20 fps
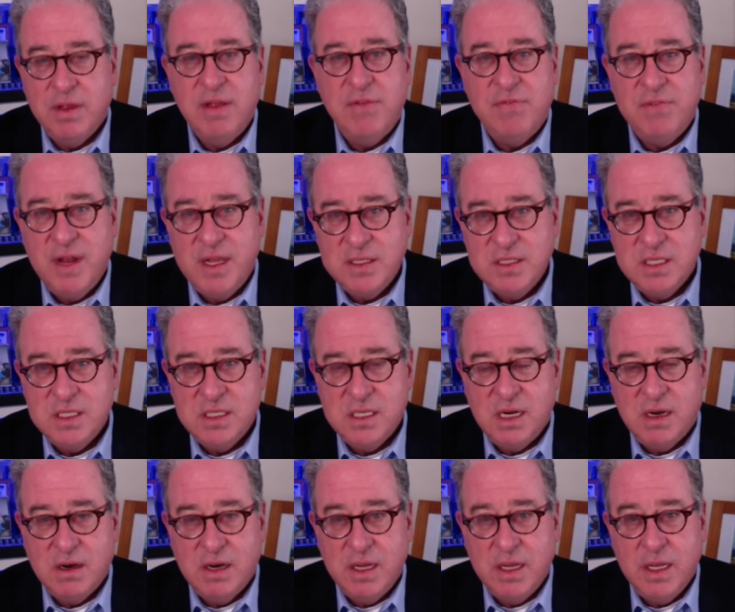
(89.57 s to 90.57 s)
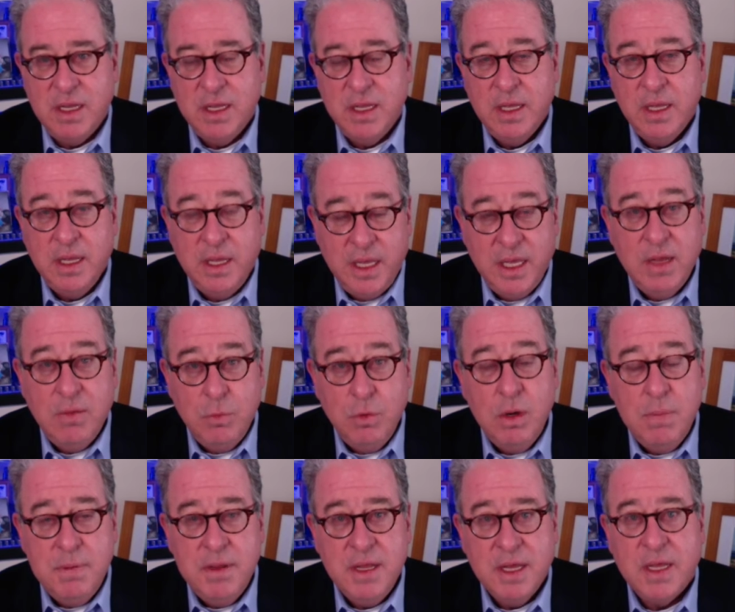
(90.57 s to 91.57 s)
if necessary, it
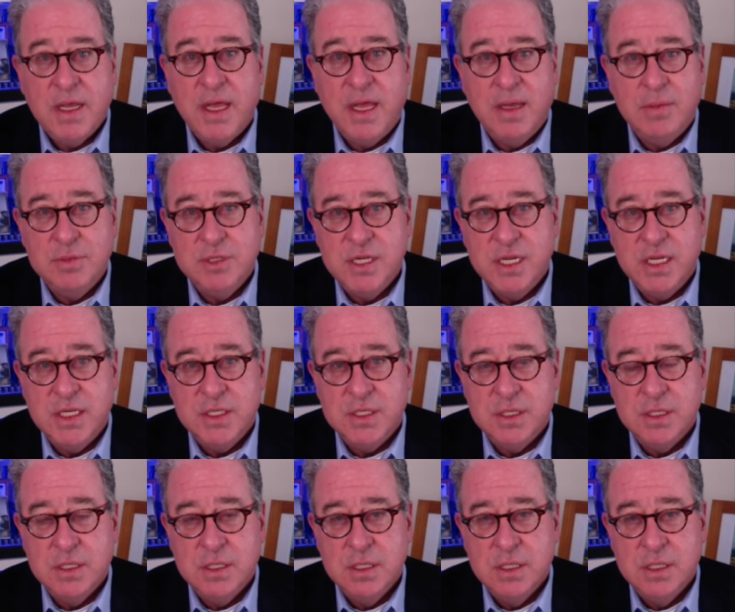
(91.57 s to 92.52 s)
would be a game changer.